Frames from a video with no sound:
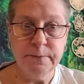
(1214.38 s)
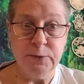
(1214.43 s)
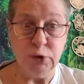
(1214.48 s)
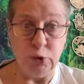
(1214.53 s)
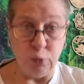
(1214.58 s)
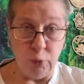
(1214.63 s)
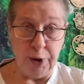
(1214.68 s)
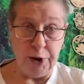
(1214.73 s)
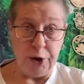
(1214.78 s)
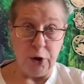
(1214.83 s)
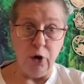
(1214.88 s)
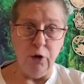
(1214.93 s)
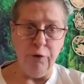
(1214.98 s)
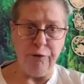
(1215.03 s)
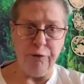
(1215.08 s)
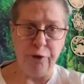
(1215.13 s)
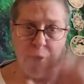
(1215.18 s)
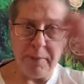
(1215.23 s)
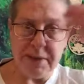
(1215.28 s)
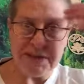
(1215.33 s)
do you want to go
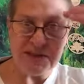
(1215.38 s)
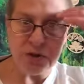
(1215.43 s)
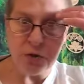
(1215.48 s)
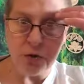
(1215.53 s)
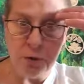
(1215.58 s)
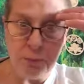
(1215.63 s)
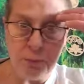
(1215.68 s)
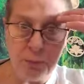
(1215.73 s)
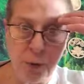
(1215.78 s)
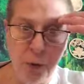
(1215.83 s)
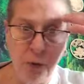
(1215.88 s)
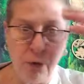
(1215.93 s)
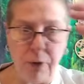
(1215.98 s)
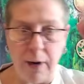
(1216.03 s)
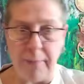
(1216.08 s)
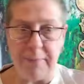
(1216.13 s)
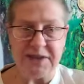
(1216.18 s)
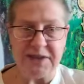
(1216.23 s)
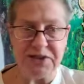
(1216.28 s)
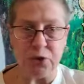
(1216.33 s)
from internal
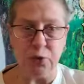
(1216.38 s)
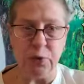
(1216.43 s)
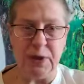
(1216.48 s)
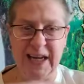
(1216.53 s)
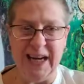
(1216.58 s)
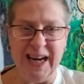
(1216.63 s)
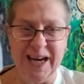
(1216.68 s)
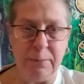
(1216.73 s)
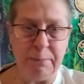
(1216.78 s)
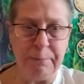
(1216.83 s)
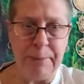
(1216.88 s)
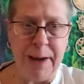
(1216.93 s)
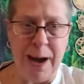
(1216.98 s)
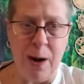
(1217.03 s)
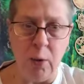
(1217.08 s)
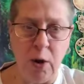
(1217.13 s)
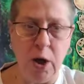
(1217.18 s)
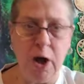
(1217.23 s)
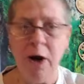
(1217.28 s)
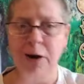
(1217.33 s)
programming to innate
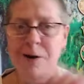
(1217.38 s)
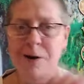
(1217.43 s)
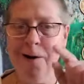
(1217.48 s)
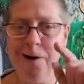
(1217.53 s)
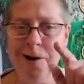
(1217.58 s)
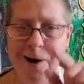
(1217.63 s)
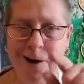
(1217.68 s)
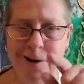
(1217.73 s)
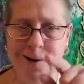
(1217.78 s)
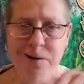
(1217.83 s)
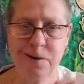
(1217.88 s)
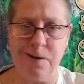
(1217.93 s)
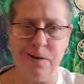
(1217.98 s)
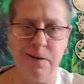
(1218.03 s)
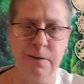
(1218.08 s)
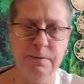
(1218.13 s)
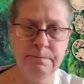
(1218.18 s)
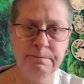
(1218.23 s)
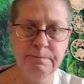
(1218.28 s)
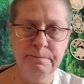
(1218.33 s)
power?
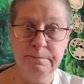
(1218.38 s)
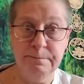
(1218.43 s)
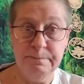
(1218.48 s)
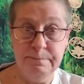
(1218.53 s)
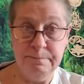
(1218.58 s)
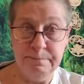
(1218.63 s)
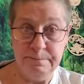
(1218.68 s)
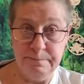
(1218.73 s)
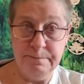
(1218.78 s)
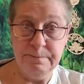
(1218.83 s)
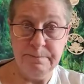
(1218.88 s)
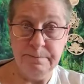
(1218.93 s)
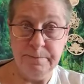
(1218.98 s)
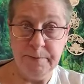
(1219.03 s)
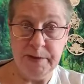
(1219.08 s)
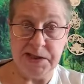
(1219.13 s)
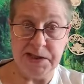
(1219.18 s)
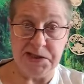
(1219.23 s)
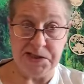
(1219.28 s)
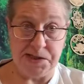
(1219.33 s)
Holler.
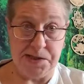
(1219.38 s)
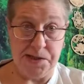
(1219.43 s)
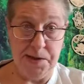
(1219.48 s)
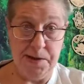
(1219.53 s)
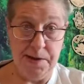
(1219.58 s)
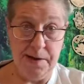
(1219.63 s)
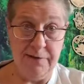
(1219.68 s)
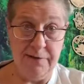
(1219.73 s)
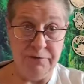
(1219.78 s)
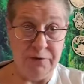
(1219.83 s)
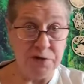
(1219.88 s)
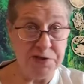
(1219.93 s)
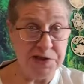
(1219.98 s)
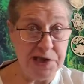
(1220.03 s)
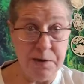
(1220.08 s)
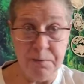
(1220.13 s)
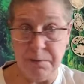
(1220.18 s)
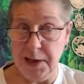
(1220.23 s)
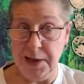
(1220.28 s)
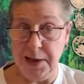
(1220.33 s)
Because if there's
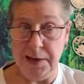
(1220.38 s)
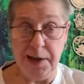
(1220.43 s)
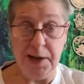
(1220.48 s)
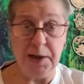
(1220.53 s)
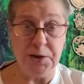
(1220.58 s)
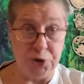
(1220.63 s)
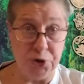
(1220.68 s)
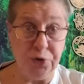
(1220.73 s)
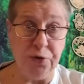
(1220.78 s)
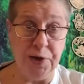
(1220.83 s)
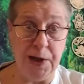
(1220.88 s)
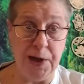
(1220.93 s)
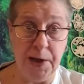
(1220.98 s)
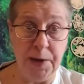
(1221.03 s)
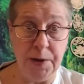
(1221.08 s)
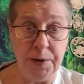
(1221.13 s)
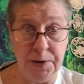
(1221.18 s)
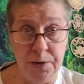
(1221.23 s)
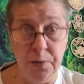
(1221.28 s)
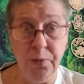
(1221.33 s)
anybody that can show you how
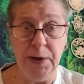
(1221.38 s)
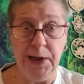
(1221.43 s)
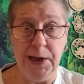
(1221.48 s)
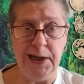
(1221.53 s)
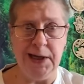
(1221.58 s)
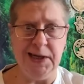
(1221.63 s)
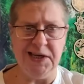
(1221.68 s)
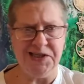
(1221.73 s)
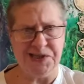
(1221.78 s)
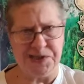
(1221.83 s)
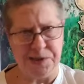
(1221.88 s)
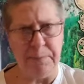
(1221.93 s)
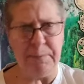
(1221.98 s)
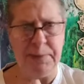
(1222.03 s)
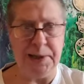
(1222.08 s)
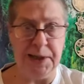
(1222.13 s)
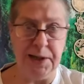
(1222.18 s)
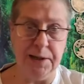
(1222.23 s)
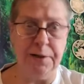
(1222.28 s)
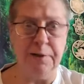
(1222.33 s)
to do it, it is
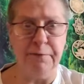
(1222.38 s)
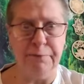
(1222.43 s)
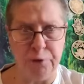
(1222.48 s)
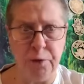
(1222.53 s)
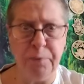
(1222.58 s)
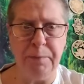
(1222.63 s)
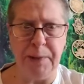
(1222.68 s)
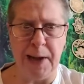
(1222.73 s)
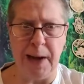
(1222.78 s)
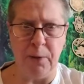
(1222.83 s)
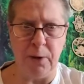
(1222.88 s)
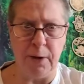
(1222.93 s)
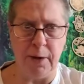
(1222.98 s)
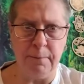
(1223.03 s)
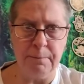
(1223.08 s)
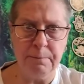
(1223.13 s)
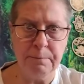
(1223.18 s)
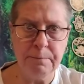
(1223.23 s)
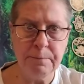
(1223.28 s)
somebody in their full power.